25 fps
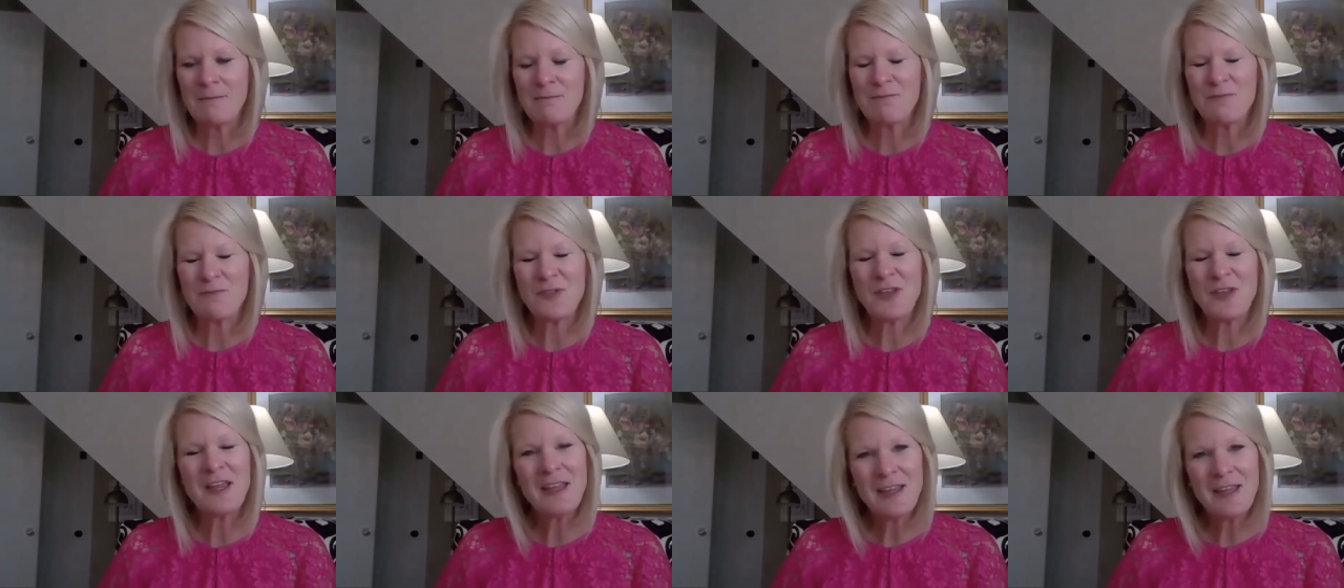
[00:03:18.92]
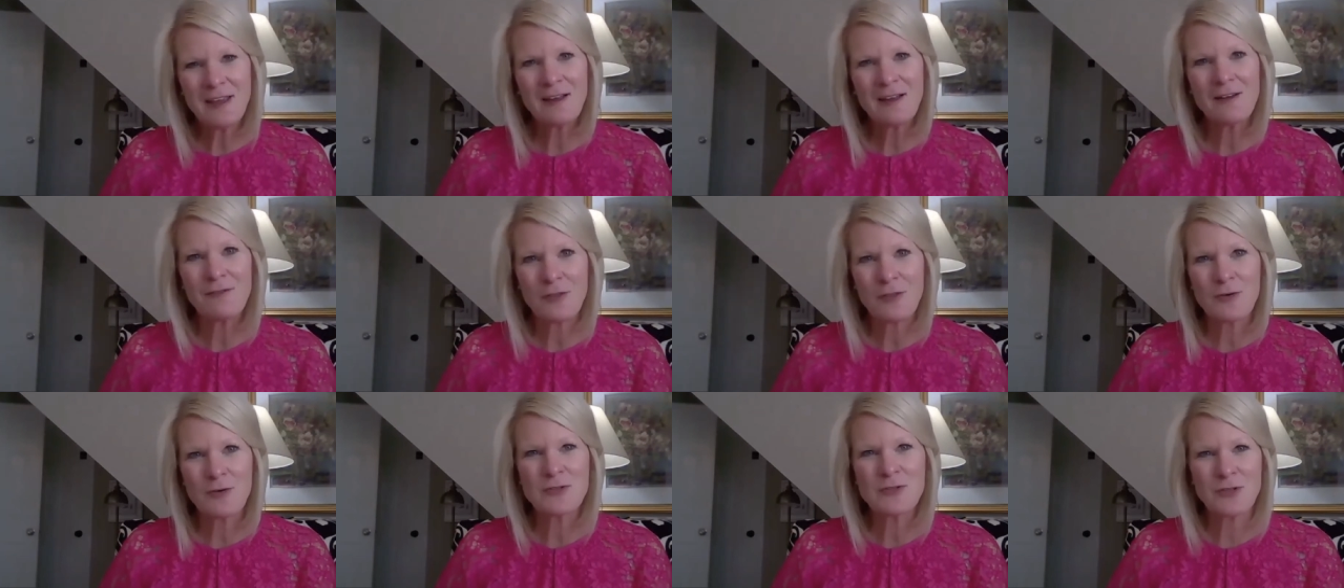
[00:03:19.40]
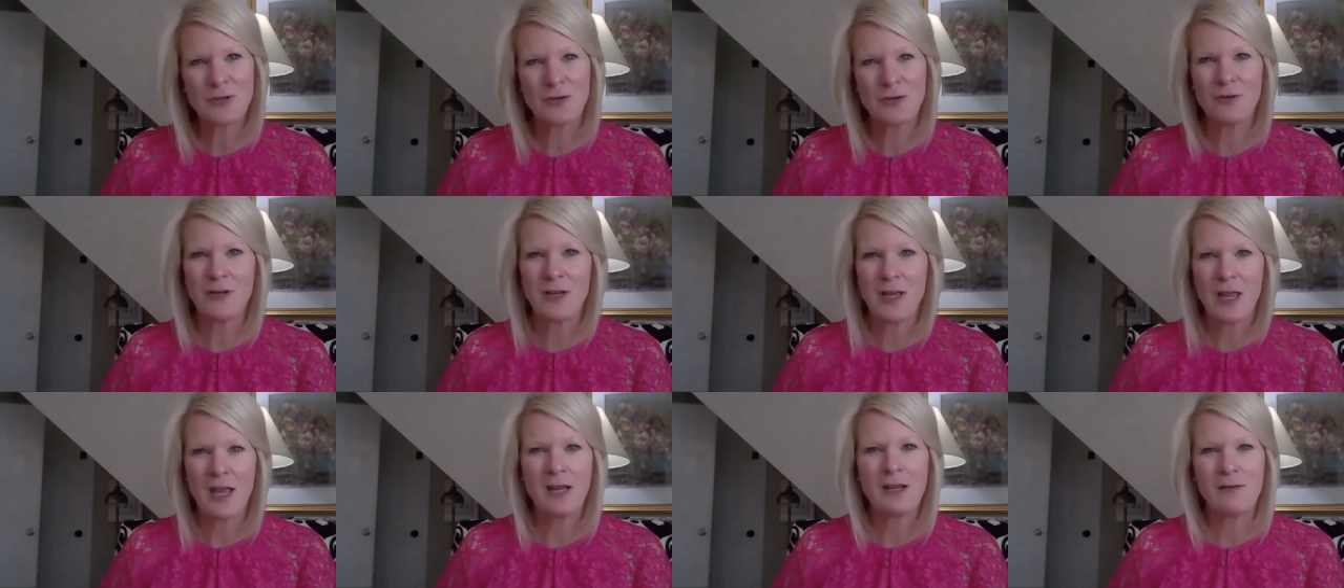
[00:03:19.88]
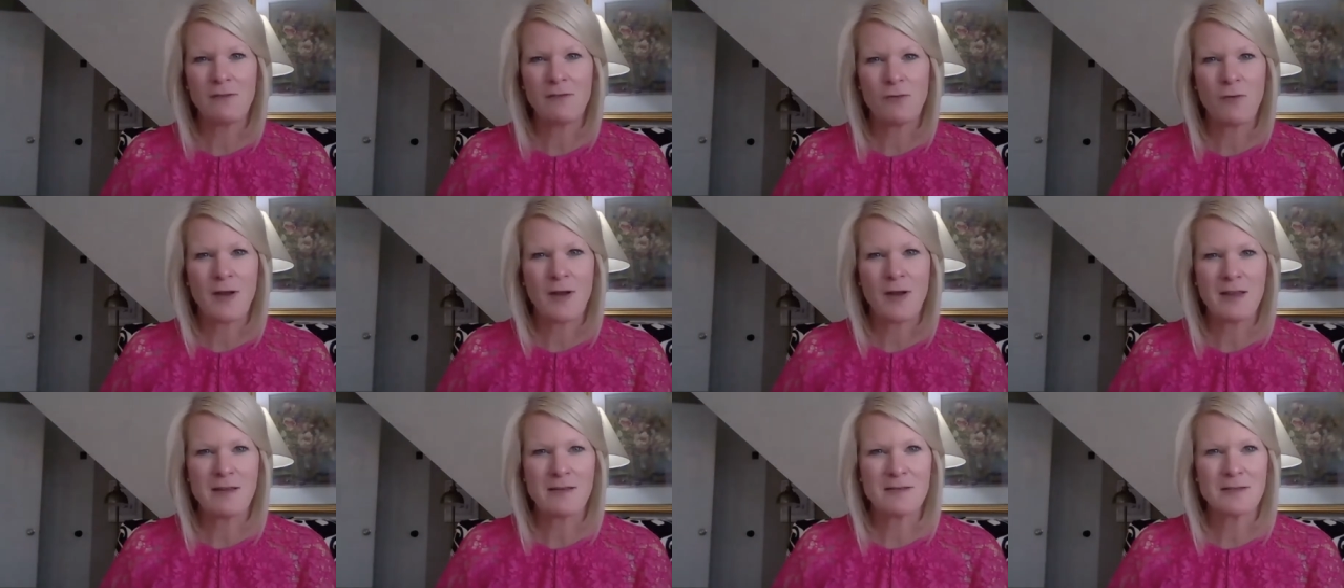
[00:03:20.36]
thinking of those creative
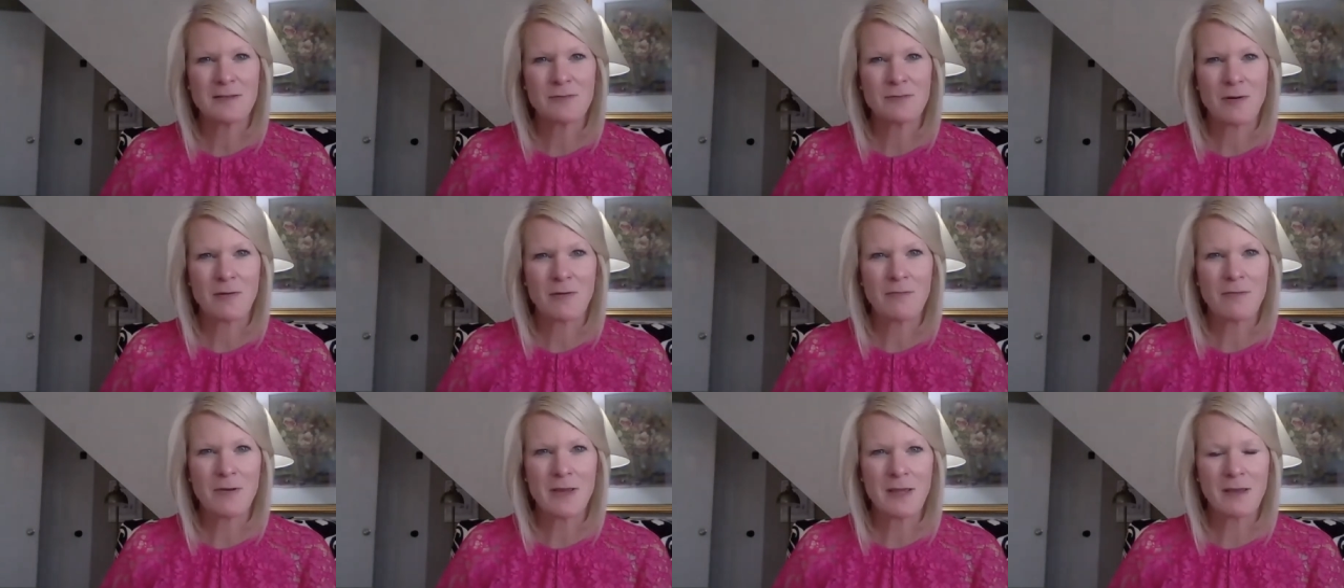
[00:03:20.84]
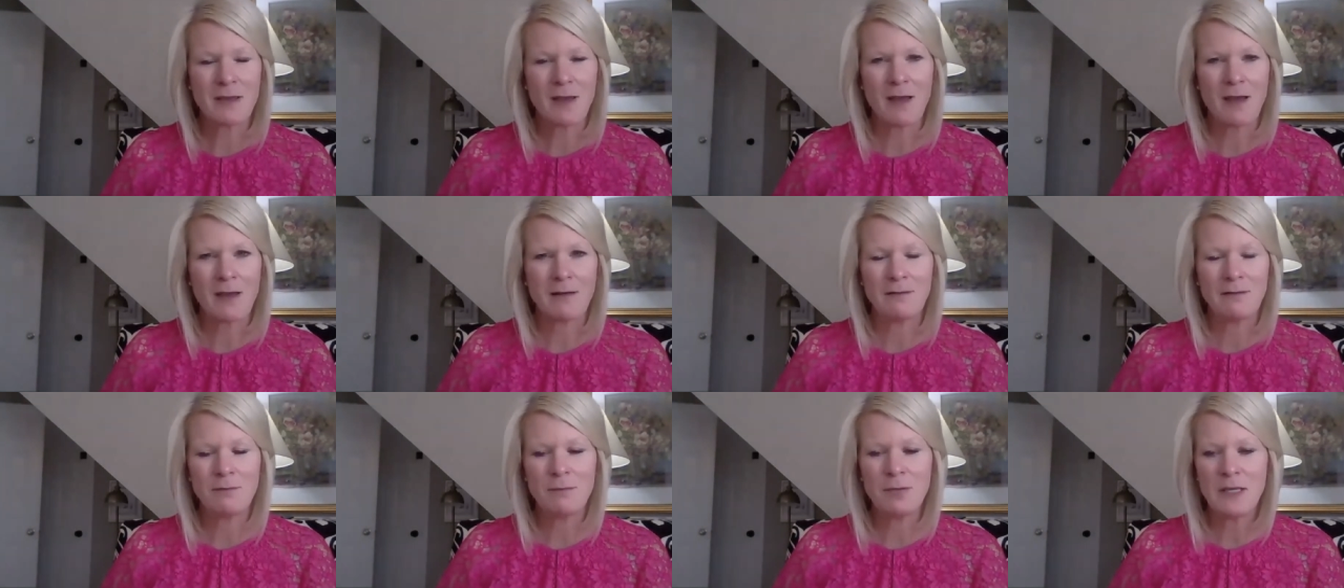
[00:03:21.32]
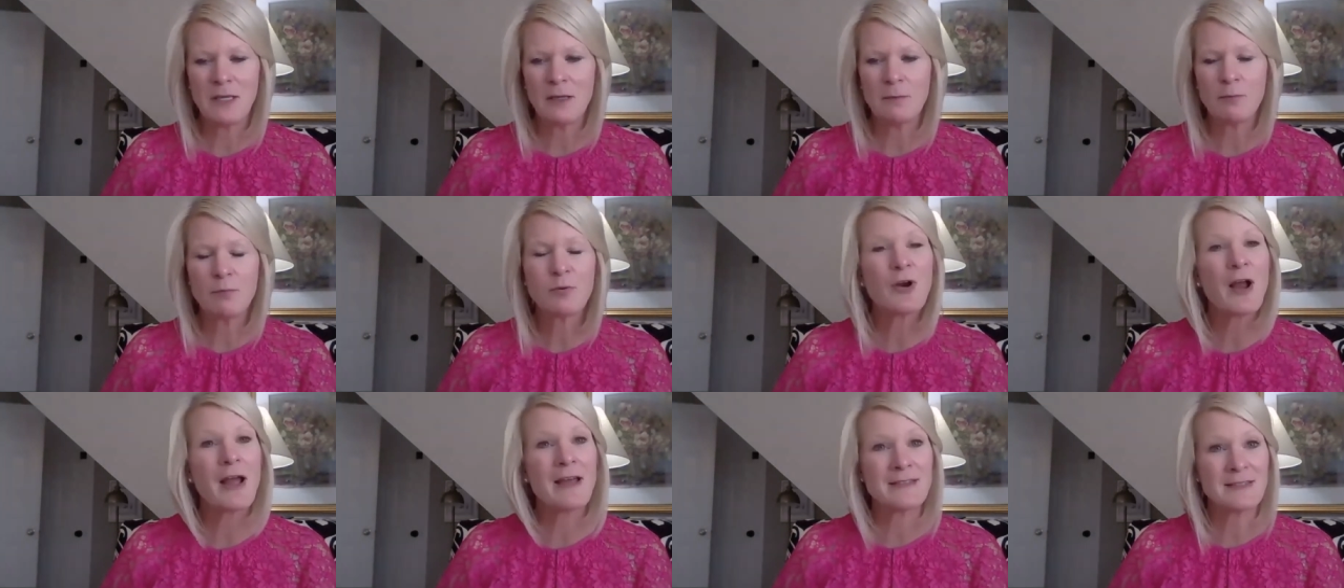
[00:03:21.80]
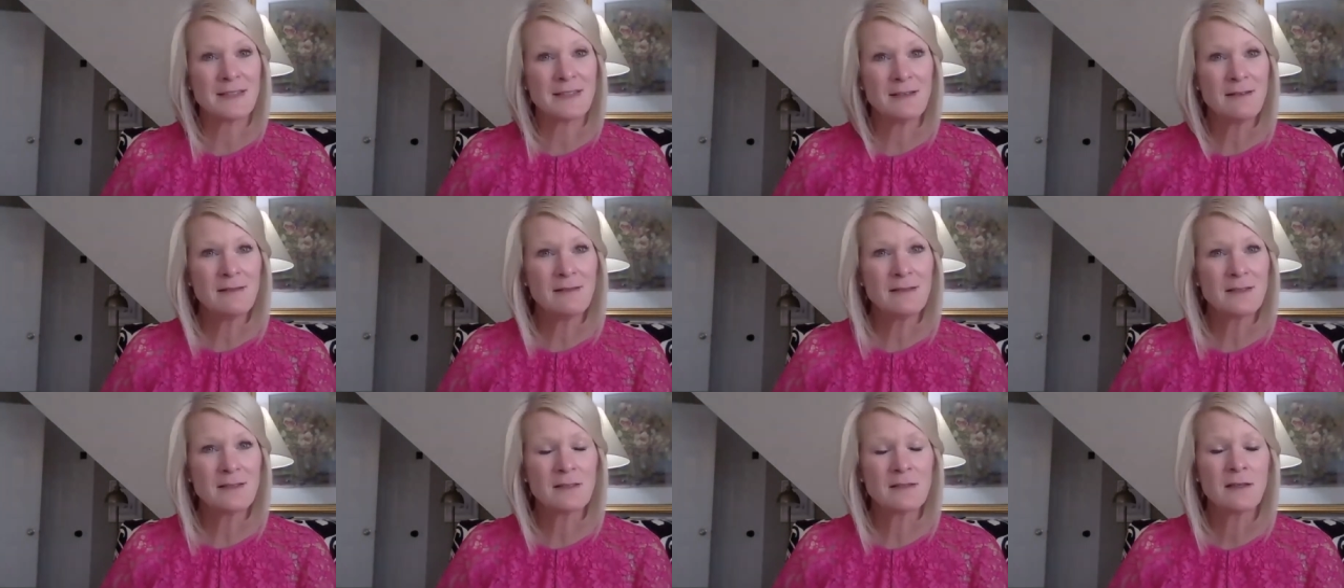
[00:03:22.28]
ways where we can be
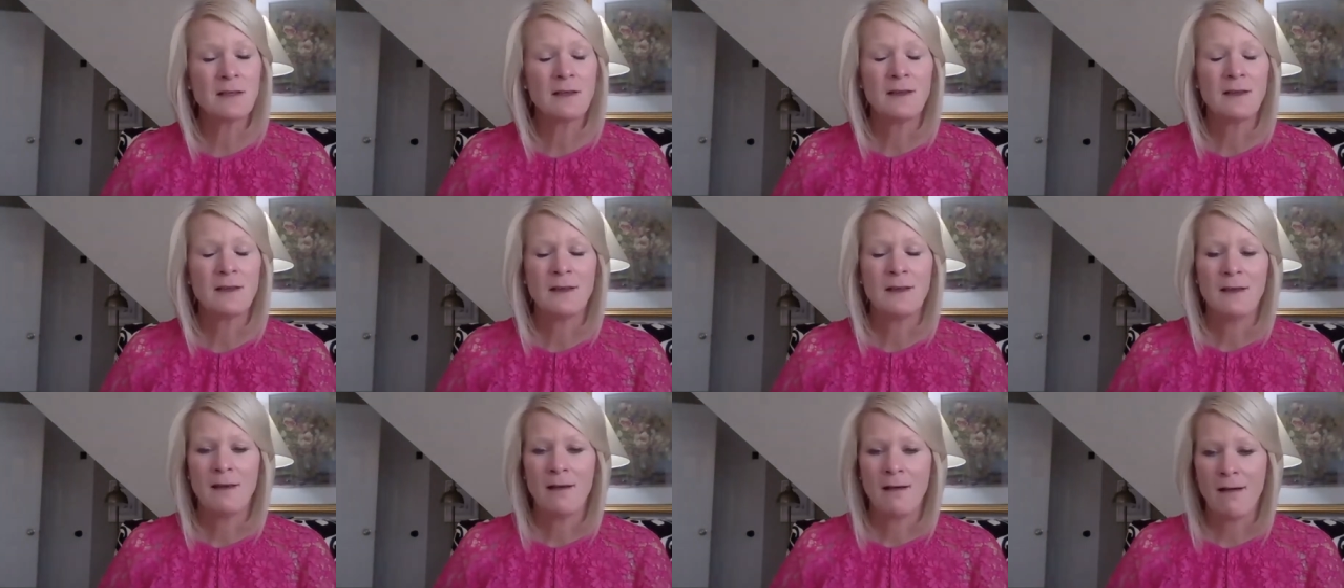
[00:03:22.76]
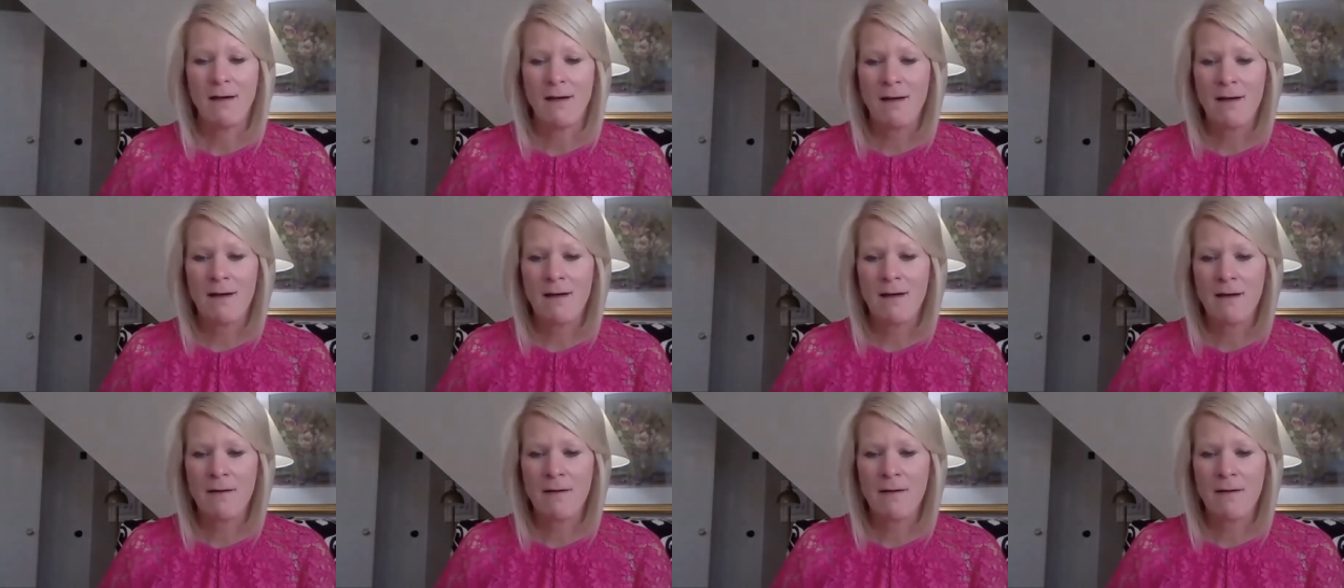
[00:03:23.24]
present. I